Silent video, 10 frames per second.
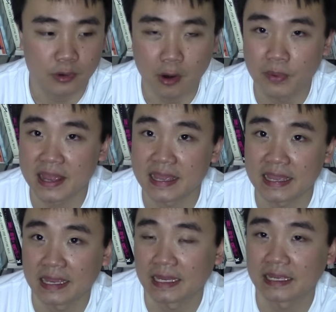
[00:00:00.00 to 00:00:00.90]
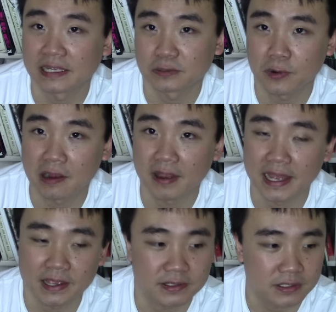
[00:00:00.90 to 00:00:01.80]
probing as well
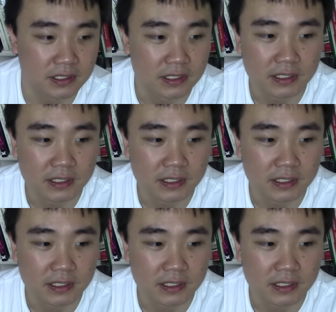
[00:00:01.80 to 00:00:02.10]
as